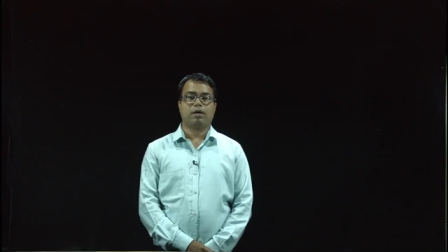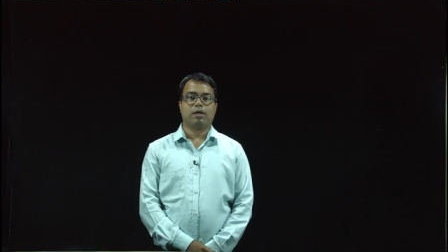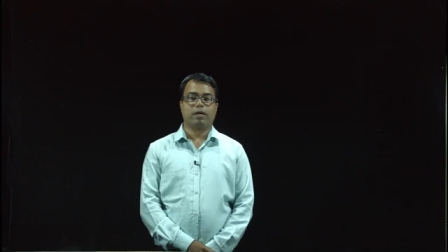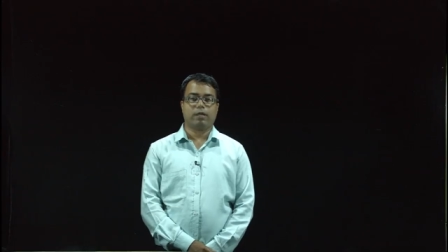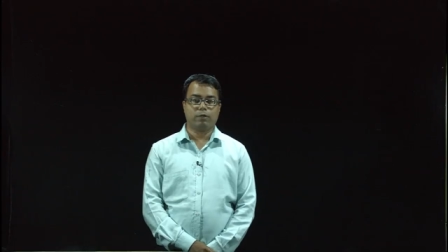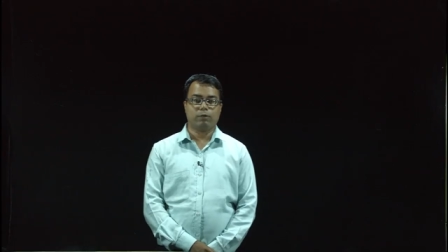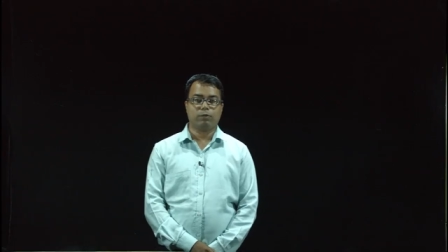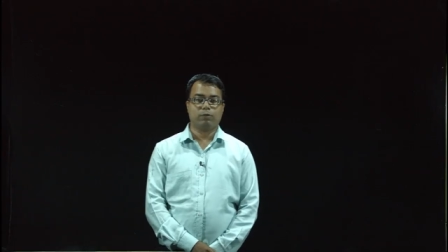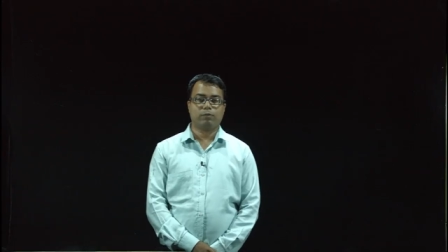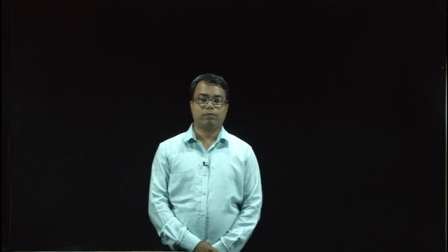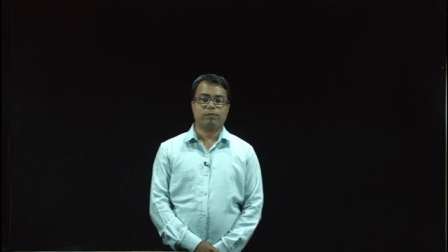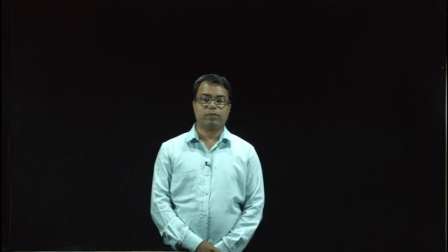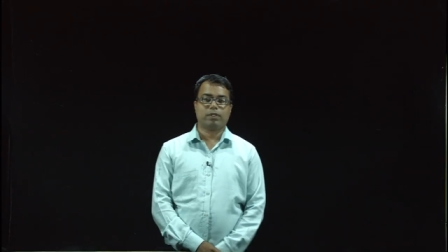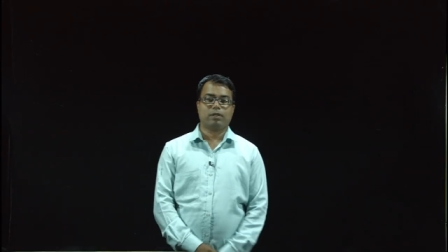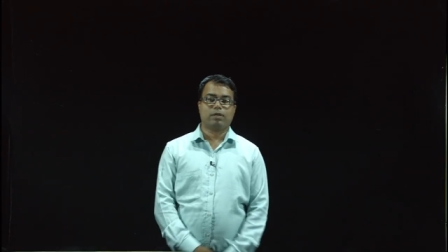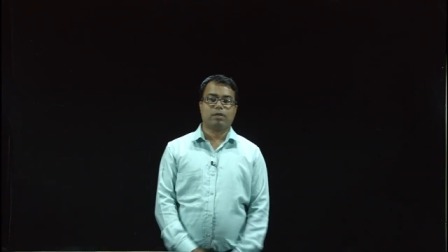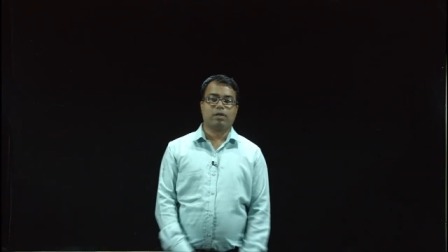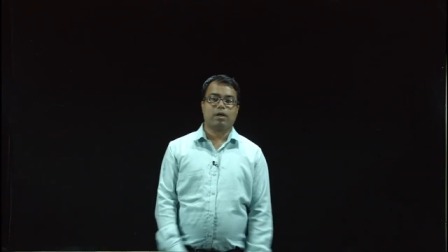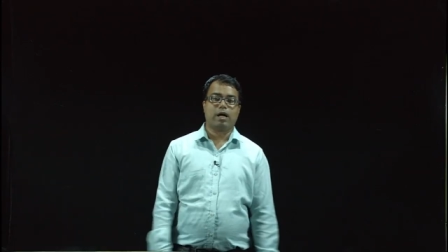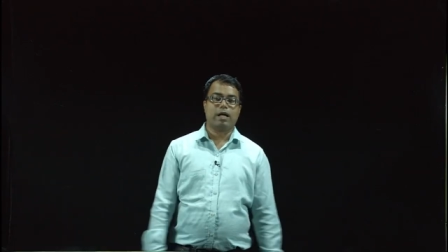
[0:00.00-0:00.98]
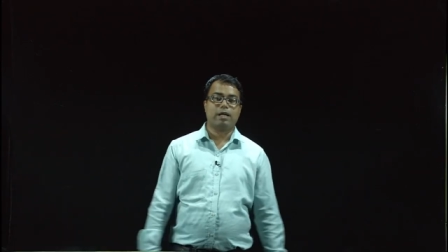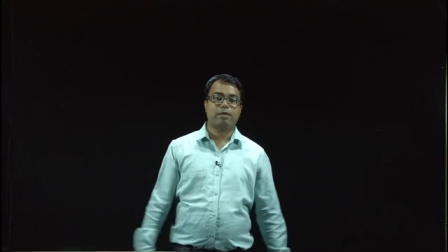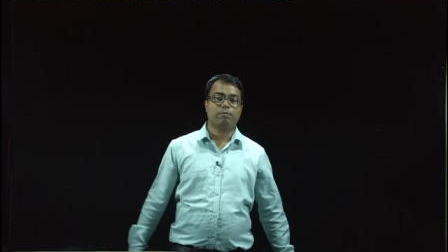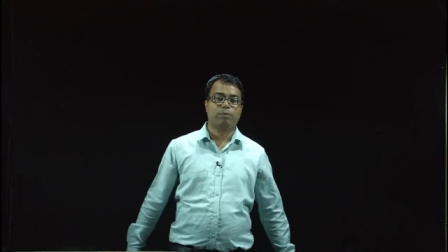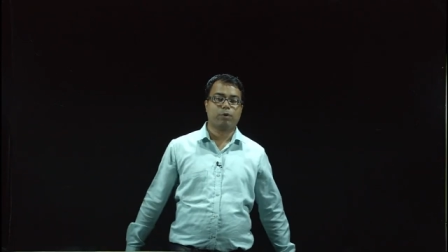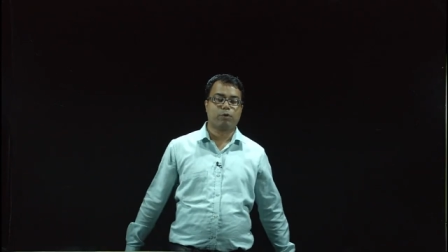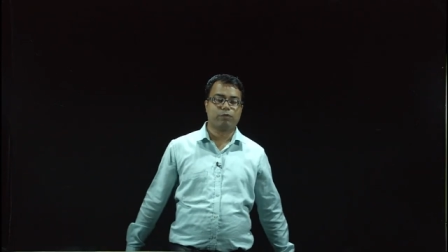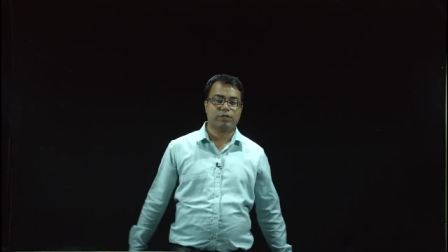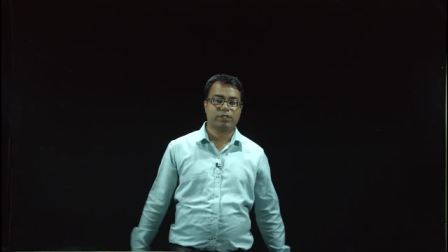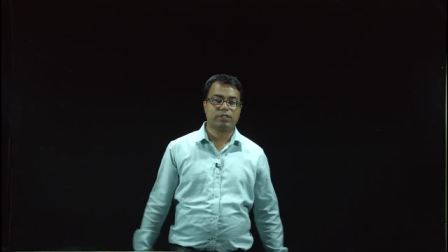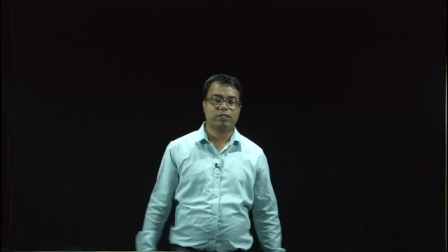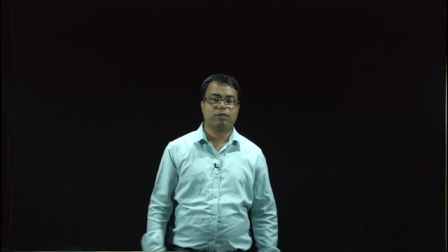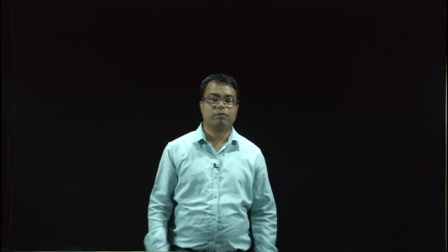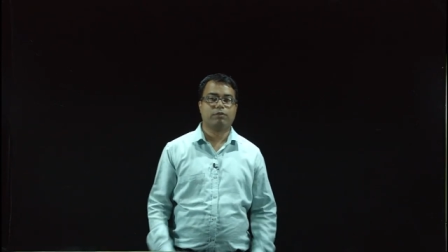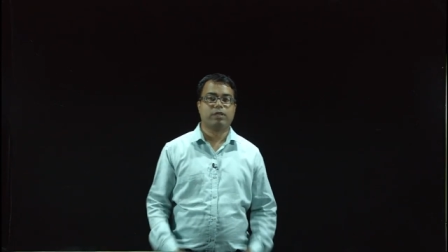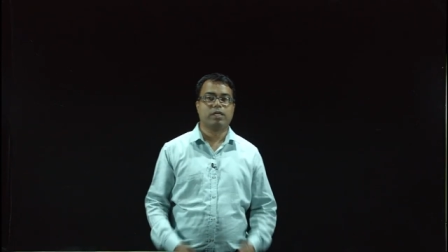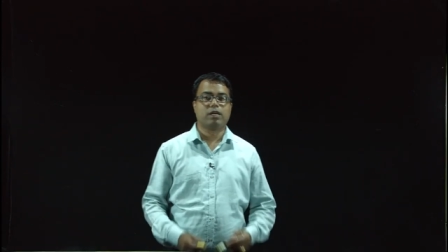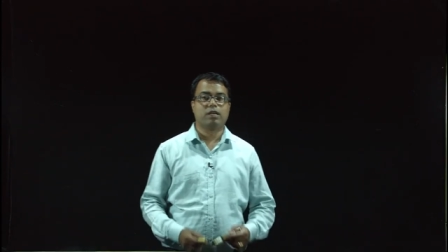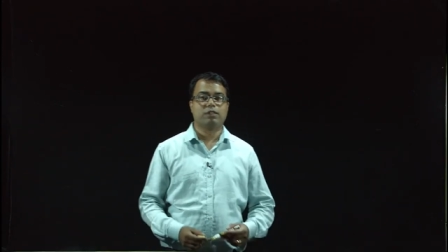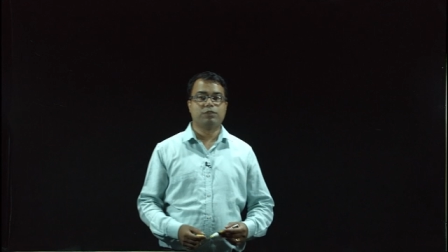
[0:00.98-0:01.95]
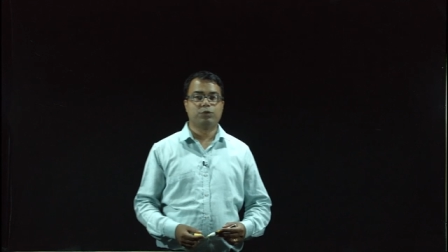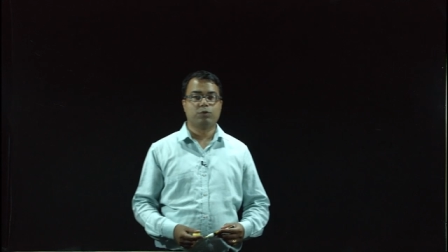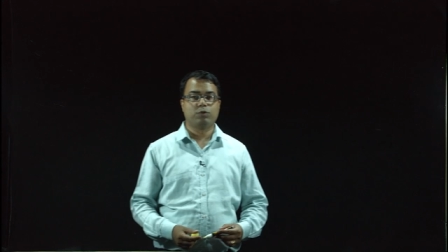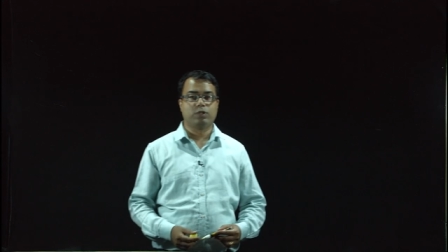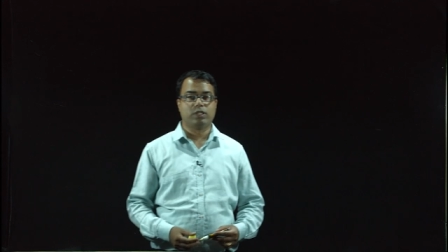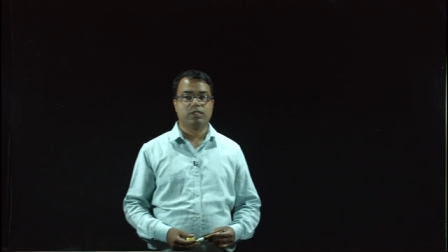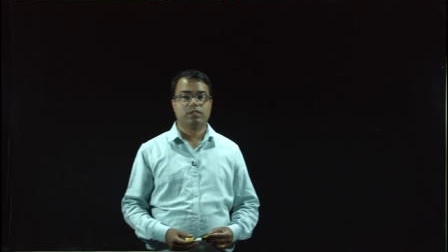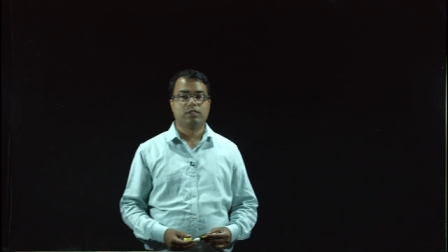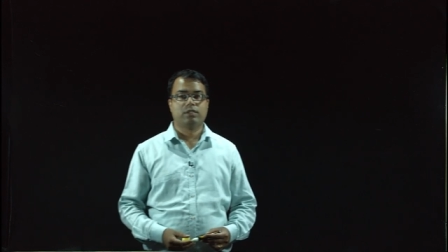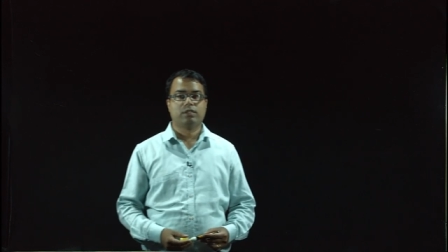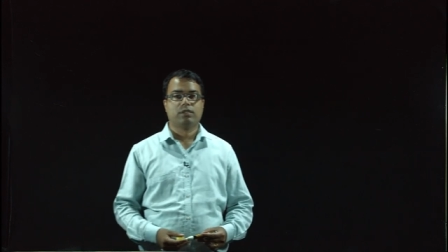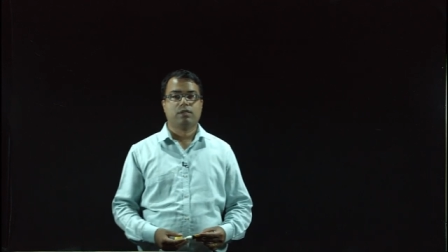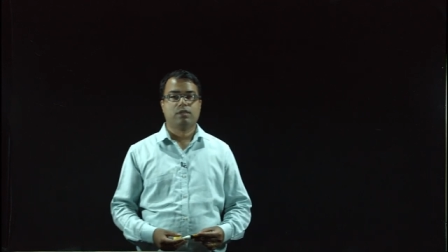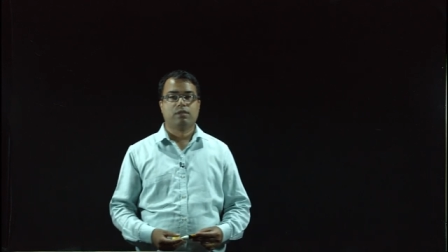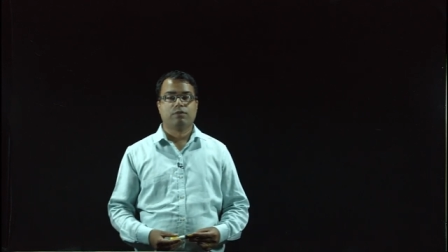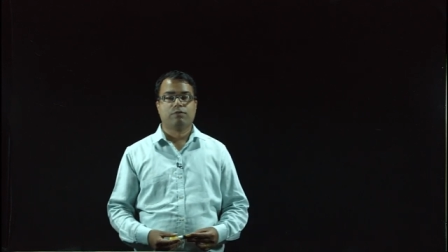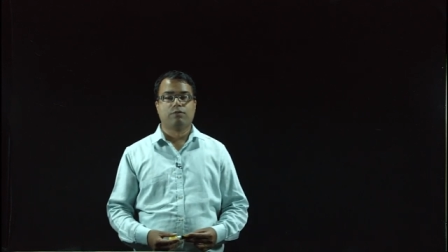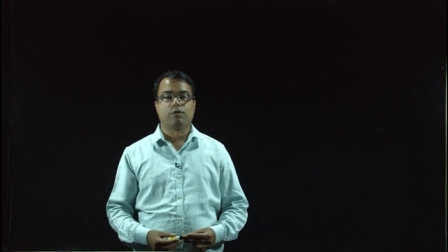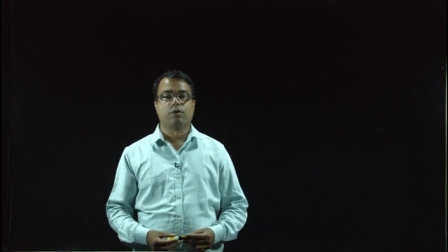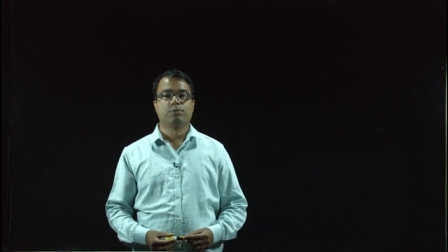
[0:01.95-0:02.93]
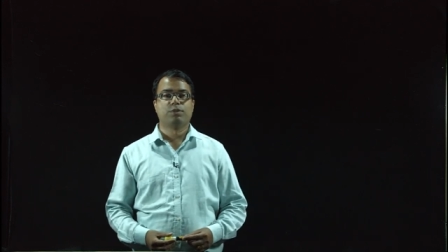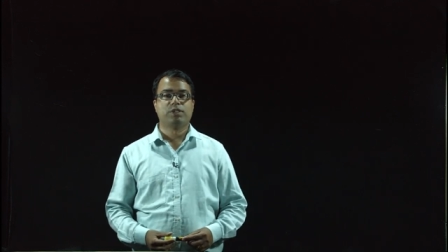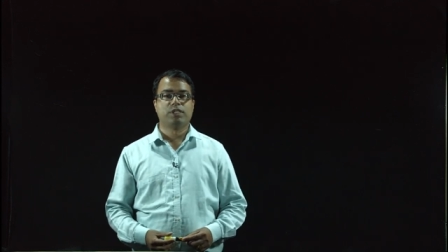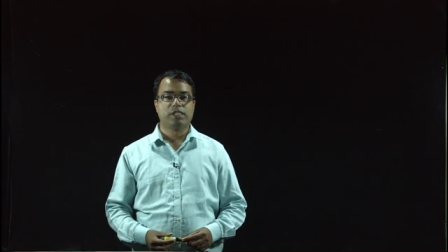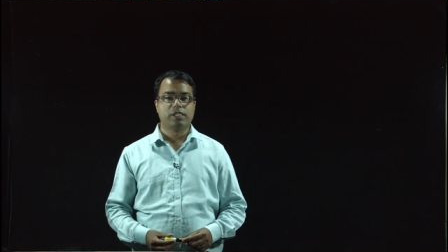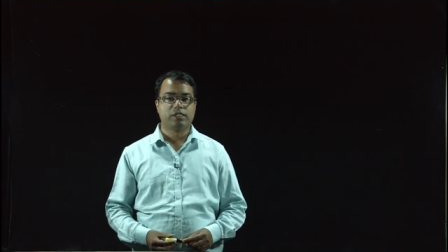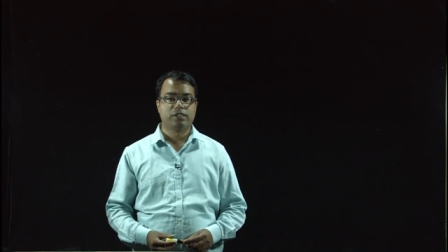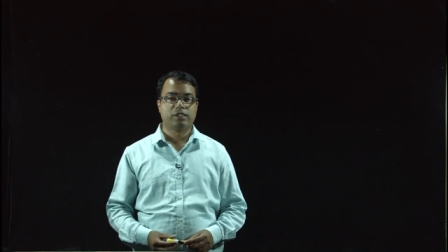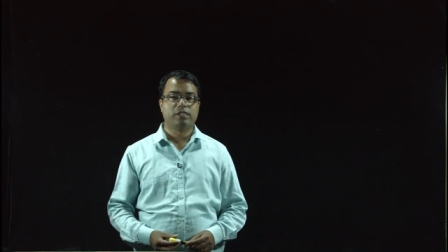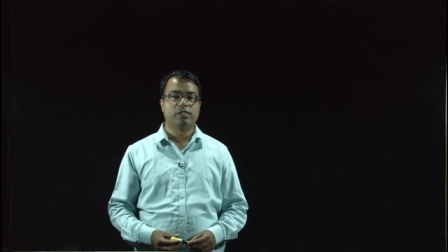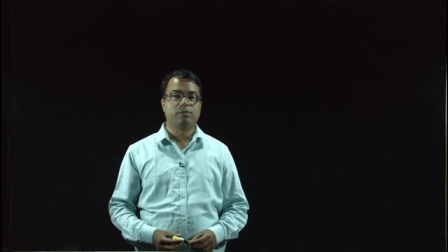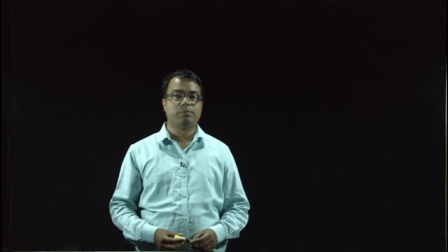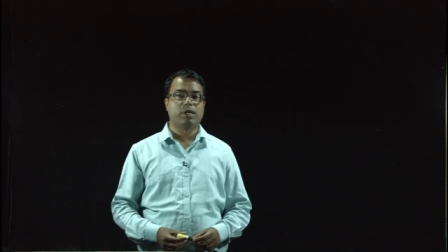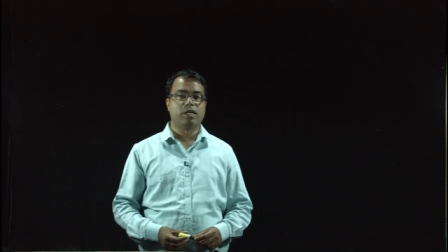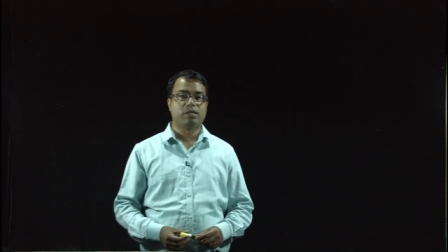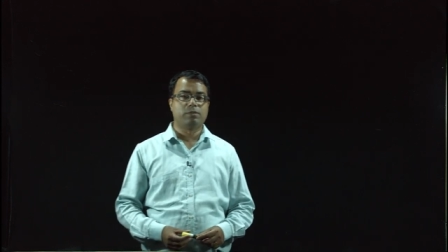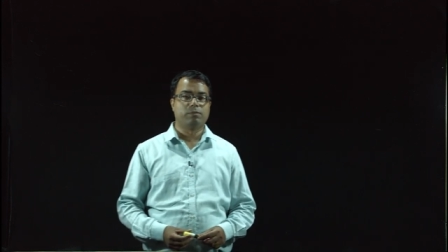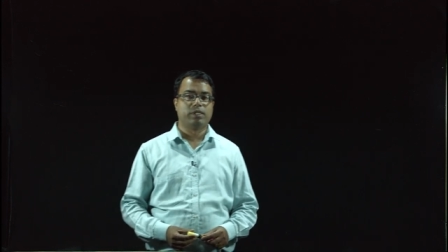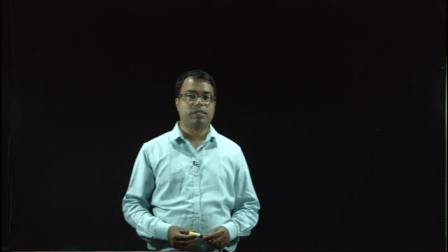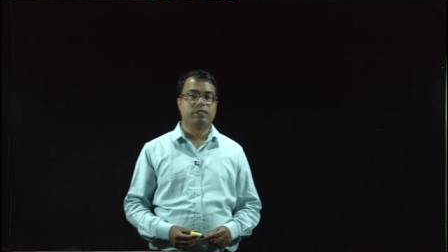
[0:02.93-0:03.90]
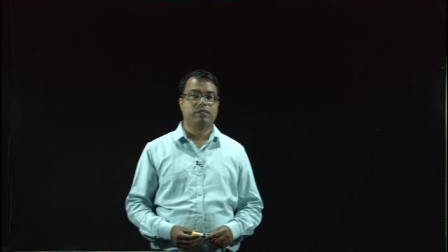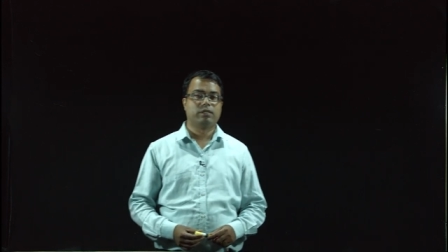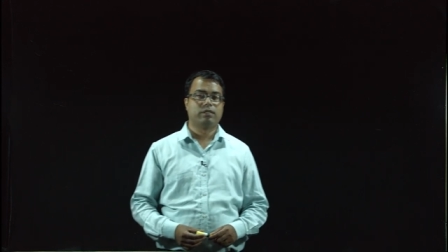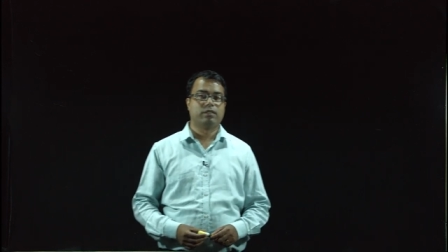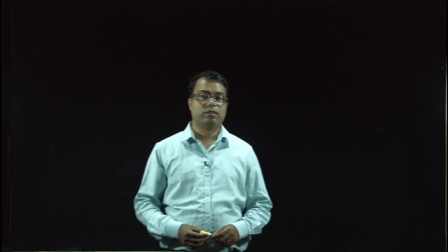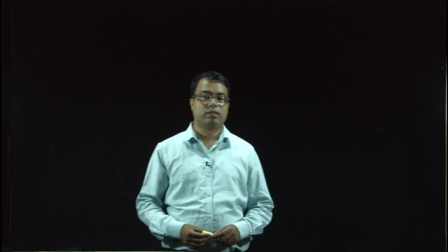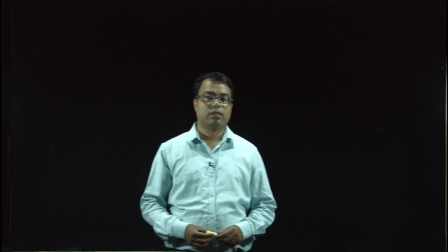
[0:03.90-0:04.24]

Hello, I am Professor Vikrant Chole from CSE Department